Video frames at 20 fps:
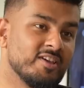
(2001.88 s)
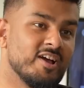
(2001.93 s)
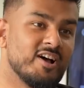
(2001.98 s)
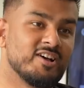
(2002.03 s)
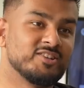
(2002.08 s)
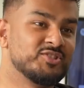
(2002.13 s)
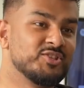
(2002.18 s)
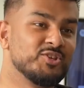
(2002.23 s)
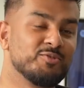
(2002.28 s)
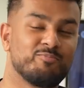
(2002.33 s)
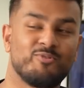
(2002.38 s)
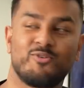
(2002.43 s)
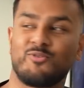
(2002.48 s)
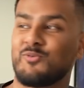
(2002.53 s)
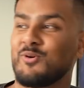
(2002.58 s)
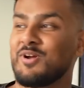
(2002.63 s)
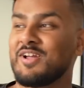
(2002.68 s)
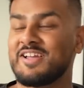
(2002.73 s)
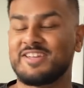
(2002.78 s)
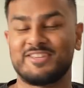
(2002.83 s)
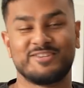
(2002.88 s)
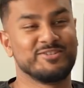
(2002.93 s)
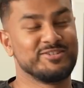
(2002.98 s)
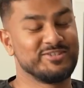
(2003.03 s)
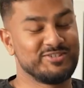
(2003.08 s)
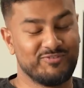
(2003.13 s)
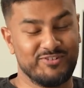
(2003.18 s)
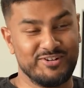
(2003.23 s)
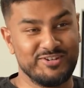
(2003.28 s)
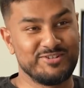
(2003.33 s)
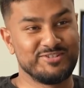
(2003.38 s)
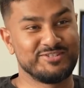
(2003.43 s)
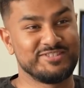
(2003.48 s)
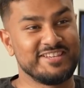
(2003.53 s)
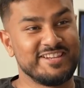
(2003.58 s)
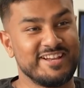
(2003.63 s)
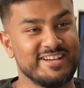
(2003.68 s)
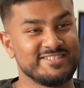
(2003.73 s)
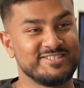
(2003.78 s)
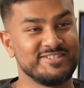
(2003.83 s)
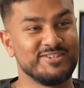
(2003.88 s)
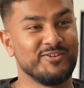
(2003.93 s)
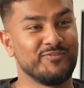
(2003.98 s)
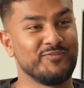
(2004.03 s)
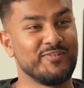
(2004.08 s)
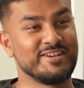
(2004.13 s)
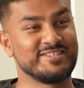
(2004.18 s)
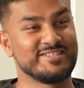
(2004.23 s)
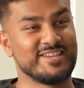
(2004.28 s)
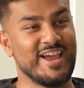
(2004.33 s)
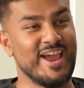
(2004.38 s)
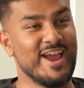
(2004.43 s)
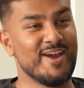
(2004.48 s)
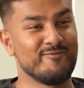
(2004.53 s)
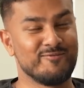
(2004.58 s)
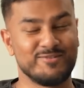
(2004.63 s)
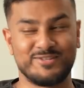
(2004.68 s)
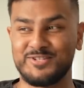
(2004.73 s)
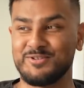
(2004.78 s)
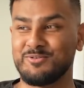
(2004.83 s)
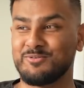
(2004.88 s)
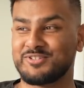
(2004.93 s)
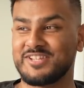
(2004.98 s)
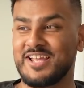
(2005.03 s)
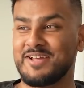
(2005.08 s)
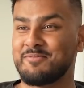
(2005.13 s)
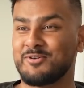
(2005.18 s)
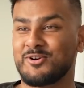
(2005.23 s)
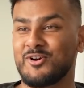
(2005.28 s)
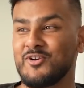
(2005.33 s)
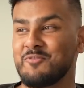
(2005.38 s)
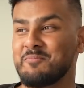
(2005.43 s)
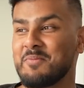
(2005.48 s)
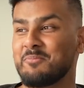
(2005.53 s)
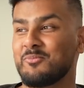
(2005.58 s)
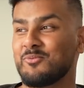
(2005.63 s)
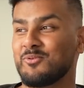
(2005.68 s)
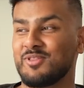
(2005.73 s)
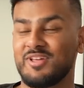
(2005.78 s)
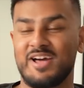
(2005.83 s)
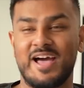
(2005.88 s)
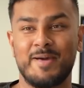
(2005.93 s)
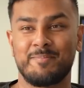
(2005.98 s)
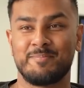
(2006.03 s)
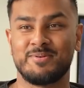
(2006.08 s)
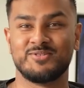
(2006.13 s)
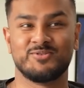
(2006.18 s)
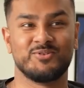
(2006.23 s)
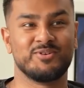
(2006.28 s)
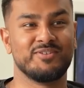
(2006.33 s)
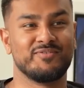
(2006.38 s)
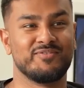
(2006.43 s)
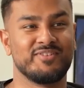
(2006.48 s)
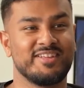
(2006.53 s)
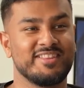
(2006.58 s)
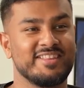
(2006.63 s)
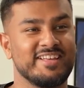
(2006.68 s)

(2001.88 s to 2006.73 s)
I see, bro. It's funny you say that. I see your face every single time. I can't remember what the app is or anything like